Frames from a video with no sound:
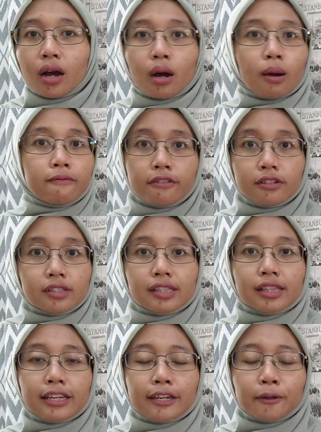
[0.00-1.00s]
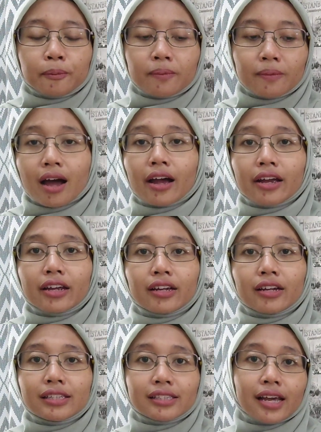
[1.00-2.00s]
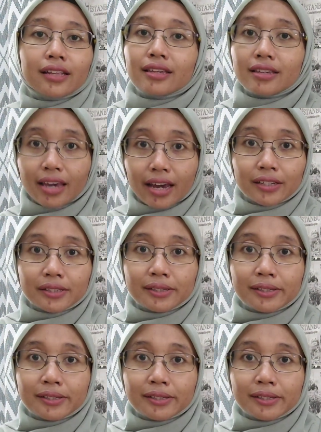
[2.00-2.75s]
obviously I said yes.